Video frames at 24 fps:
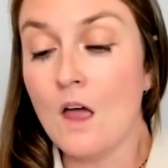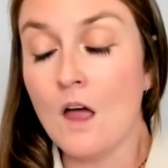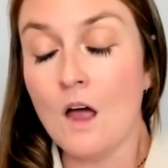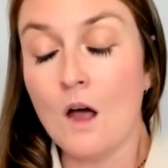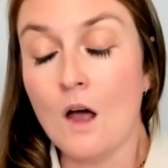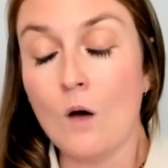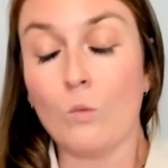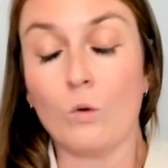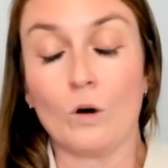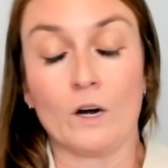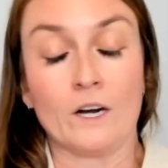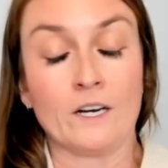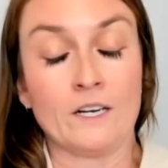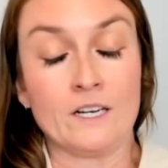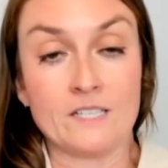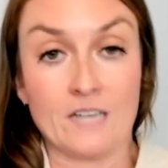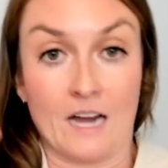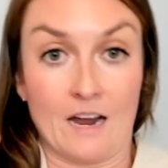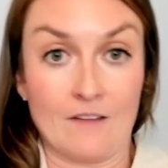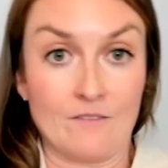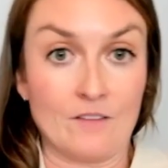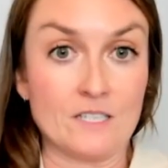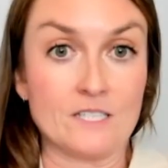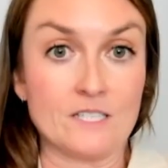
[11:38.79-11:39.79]
We're going to
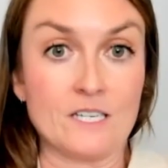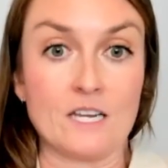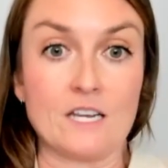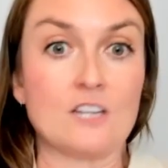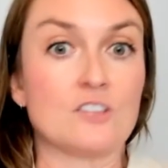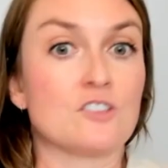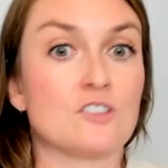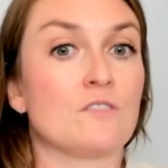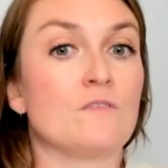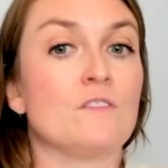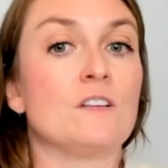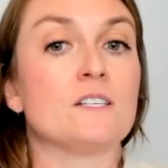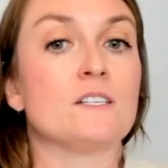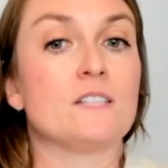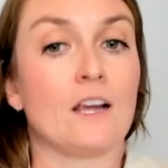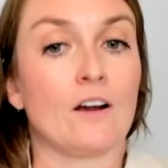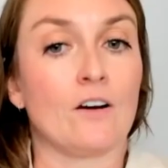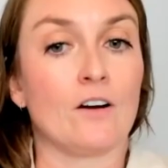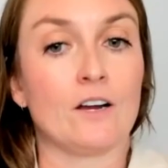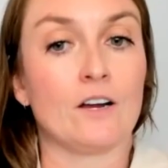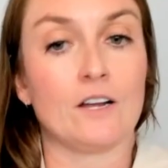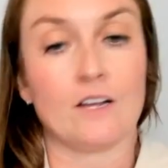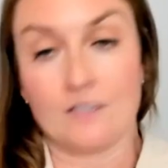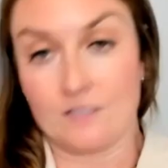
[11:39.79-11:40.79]
dive into each of these
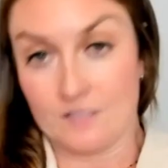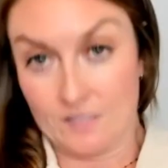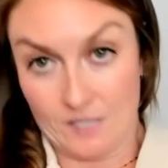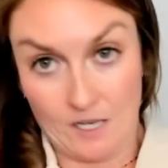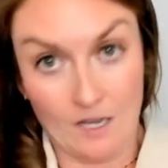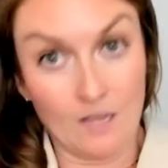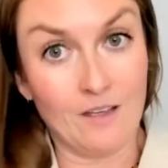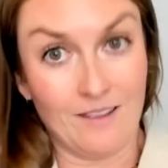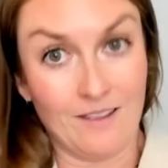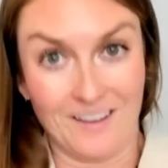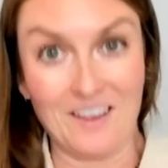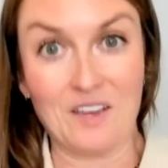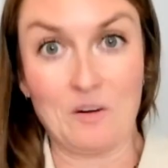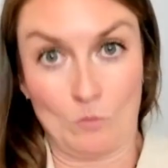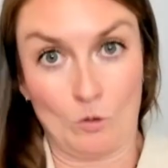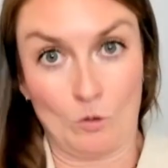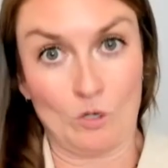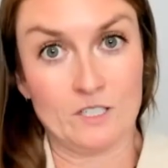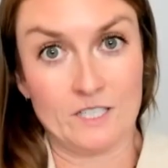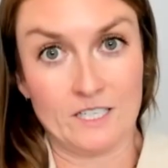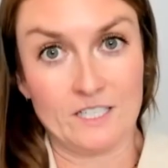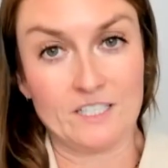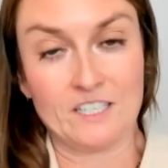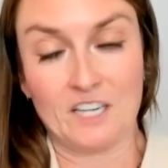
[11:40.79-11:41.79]
areas in more
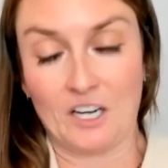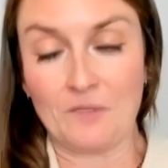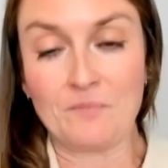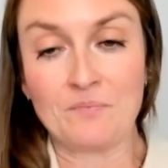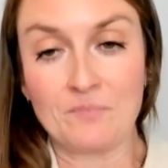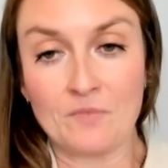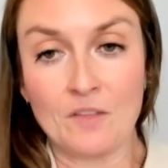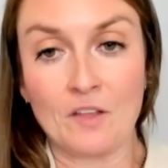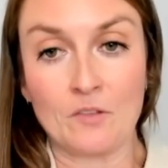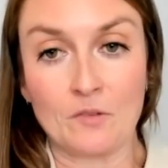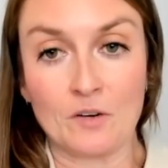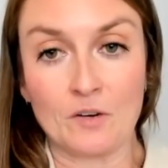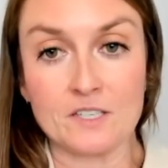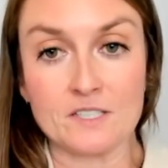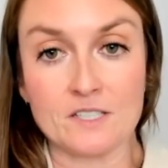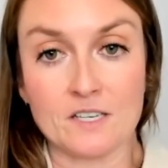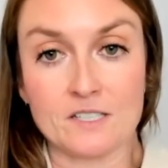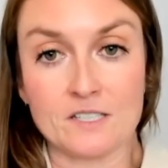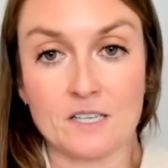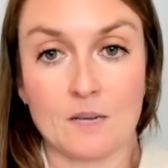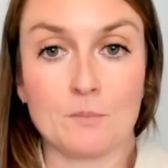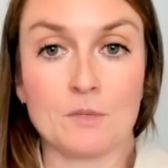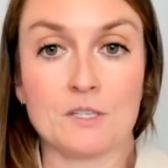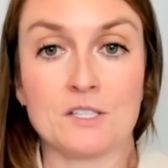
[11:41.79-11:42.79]
detail in the rest of
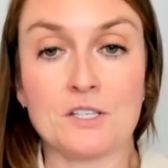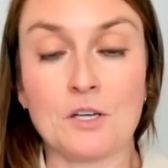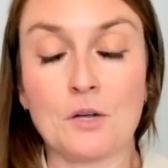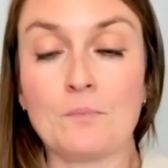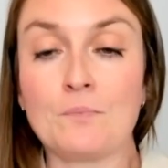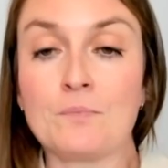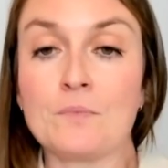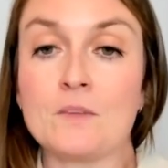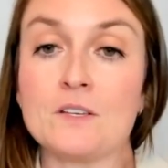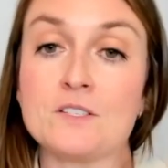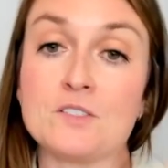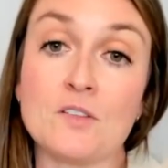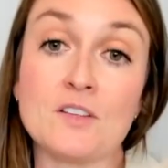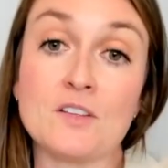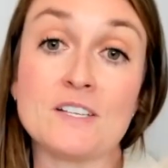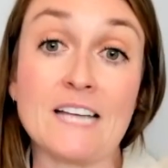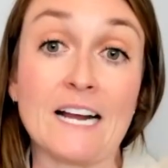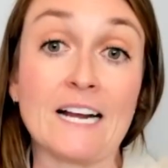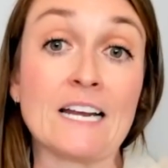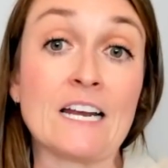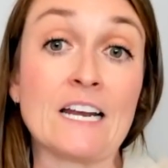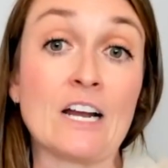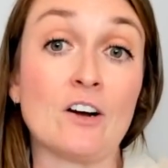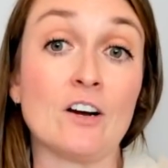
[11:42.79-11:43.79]
this episode. So the
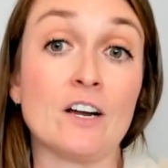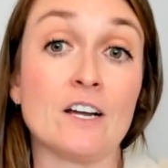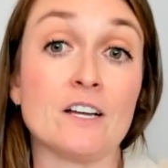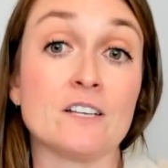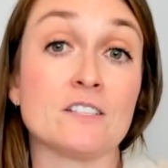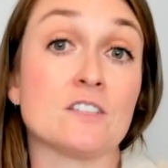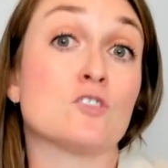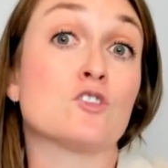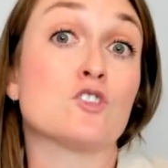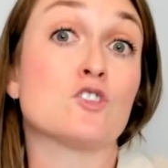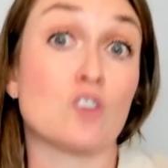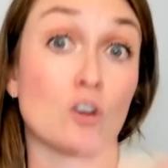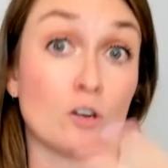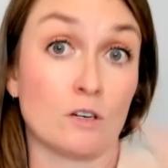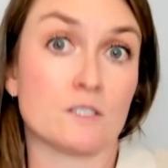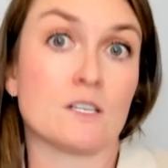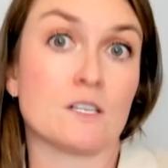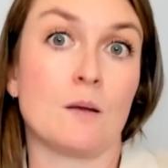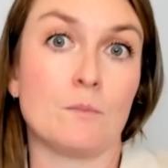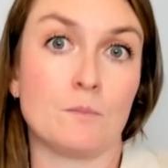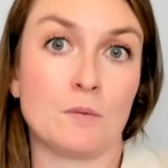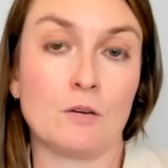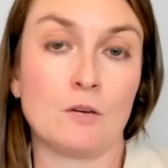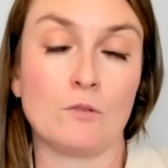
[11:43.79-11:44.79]
second area is insurance
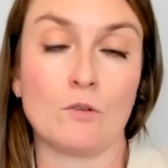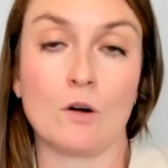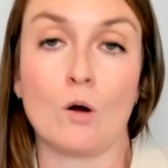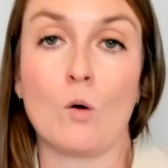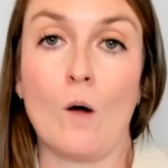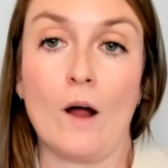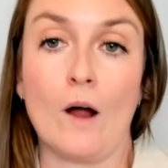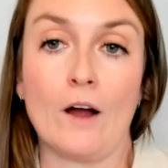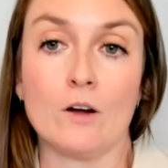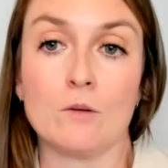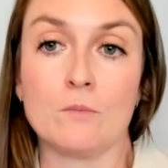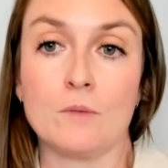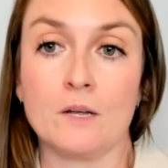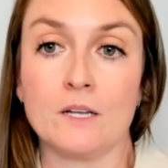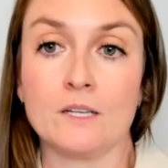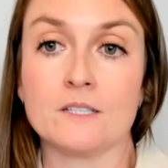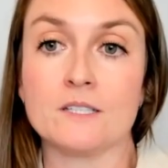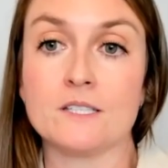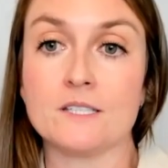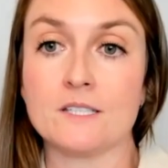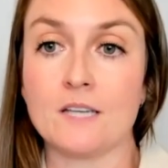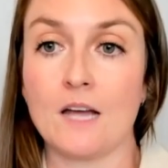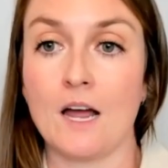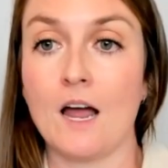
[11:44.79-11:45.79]
company
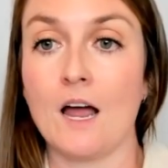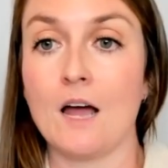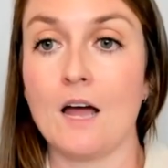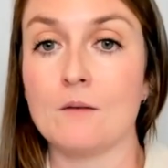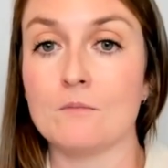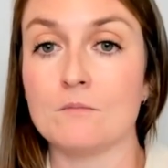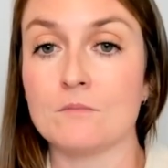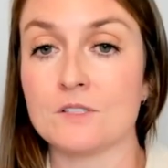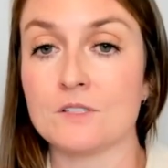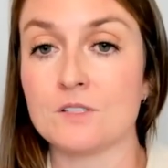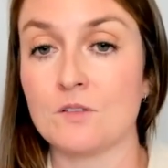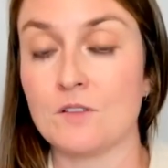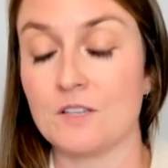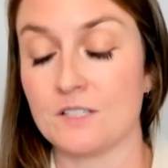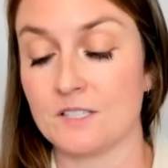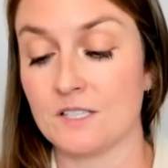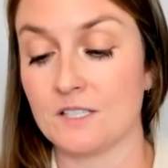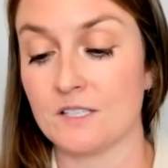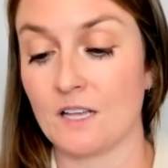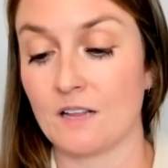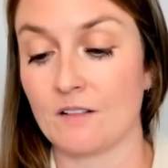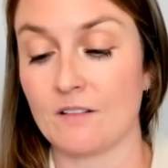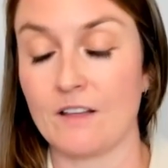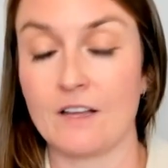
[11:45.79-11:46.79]
requirements. So this is
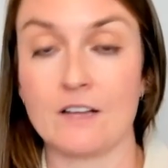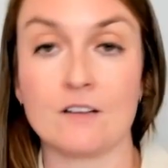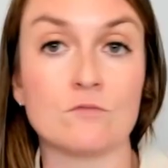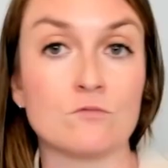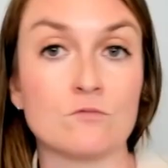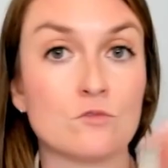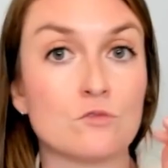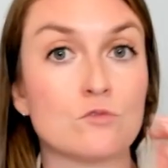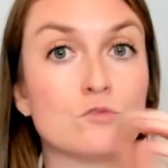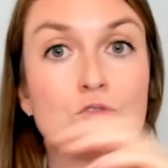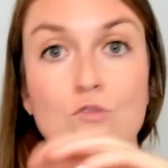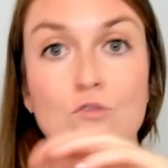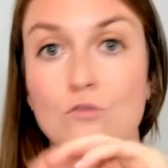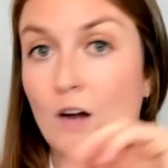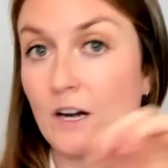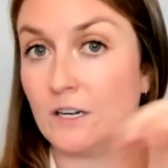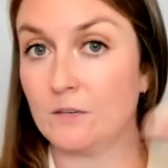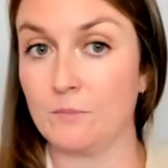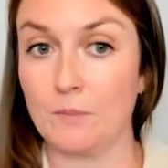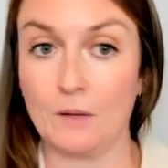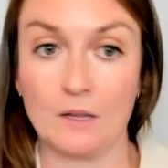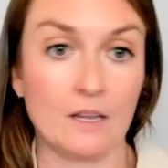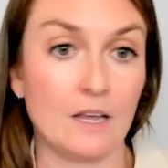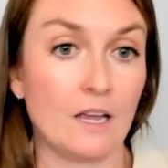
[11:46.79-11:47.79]
thing like direct
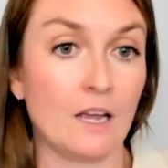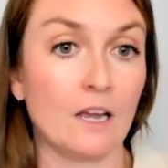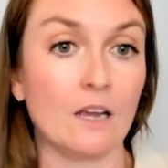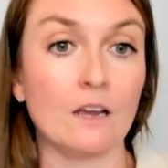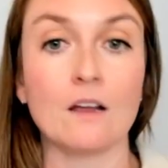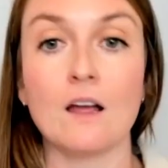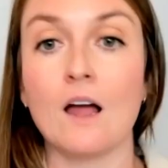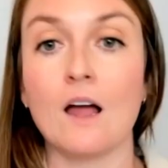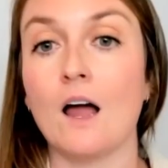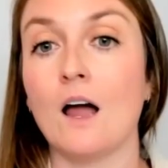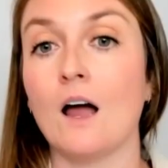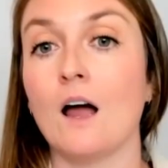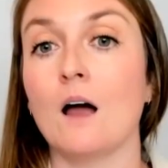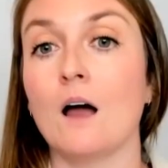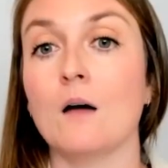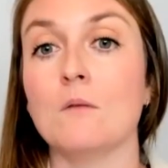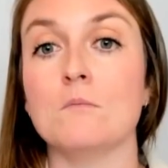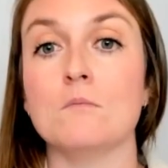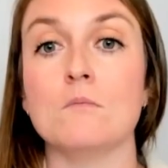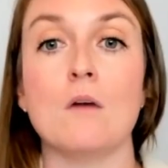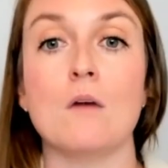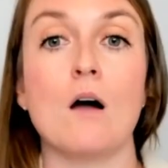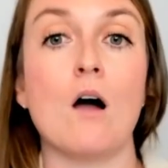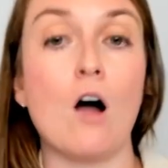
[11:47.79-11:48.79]
billing,
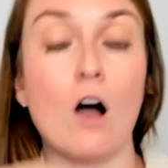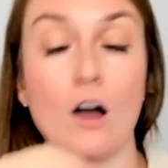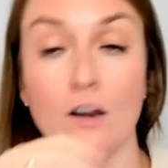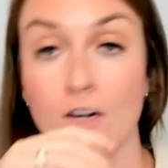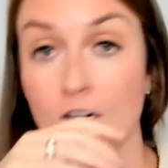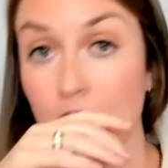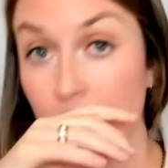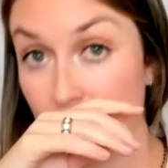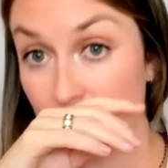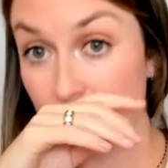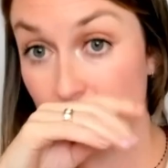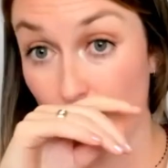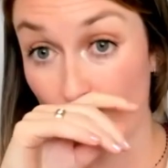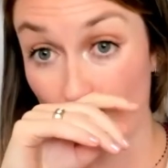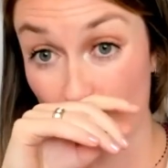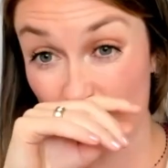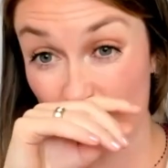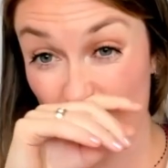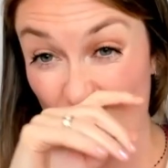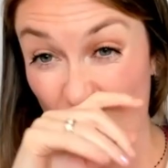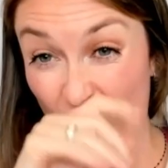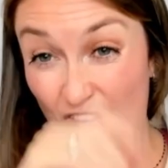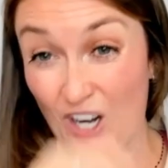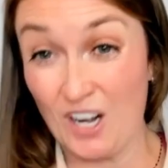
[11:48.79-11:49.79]
audit
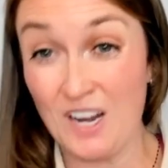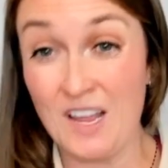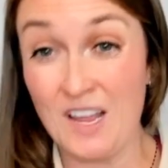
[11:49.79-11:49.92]
exposure,